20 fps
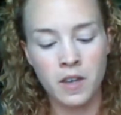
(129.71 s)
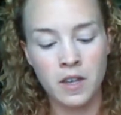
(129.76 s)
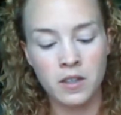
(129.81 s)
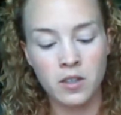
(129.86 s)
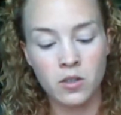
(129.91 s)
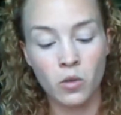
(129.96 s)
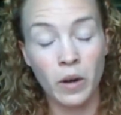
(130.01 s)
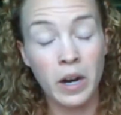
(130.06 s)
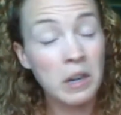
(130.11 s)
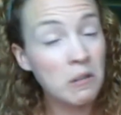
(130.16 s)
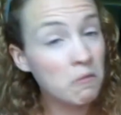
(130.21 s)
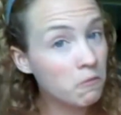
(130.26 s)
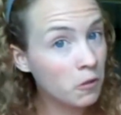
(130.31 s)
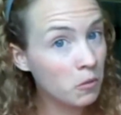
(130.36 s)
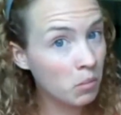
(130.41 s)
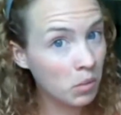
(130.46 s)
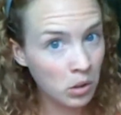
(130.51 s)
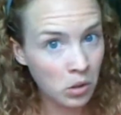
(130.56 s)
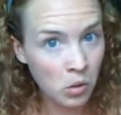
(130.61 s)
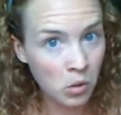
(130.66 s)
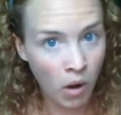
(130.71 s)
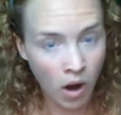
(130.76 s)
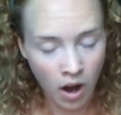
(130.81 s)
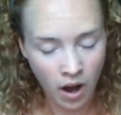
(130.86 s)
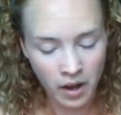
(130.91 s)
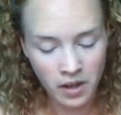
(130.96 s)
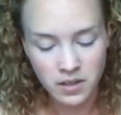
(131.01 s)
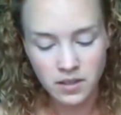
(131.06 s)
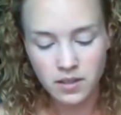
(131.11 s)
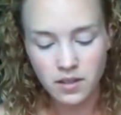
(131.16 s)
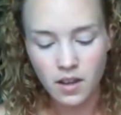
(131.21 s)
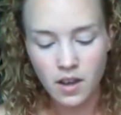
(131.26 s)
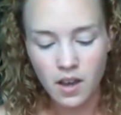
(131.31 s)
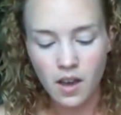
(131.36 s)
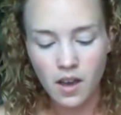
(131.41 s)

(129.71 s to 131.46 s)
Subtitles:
It's great for blue eyes.